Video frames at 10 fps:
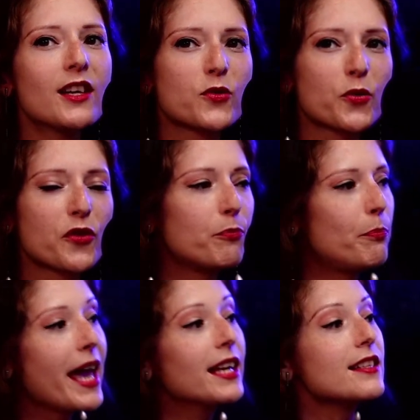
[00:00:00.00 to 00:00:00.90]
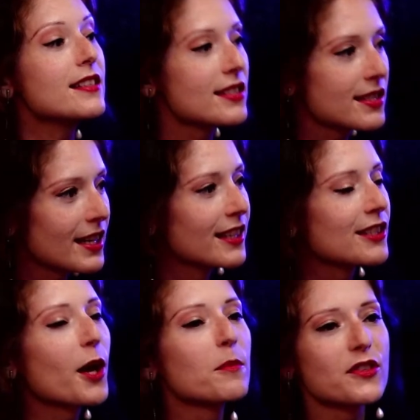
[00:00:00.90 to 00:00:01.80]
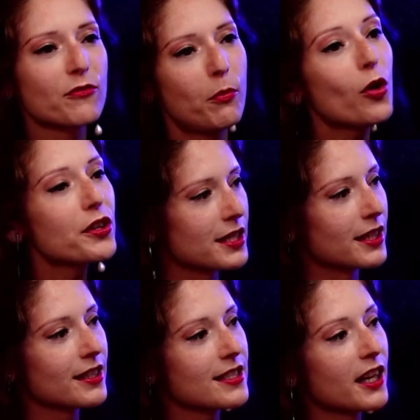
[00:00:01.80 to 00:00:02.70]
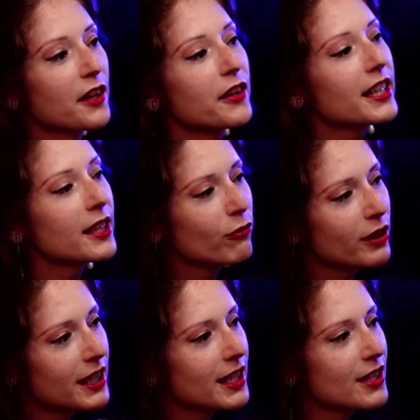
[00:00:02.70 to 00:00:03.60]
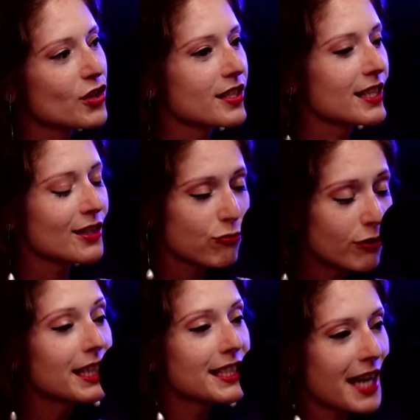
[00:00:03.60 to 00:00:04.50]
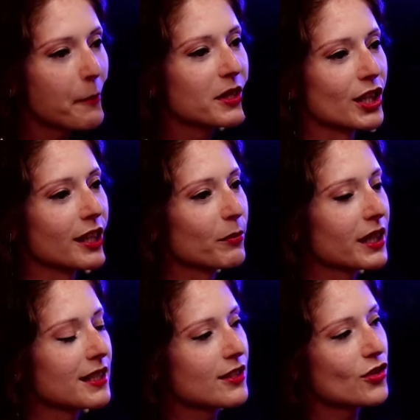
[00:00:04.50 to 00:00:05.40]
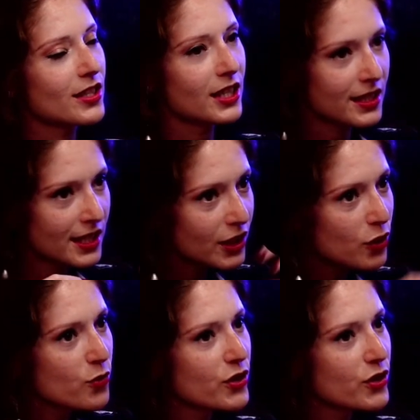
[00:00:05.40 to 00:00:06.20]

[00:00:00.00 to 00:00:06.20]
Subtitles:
sort of base in terms of politics, and I think it's really damaging because it just continues to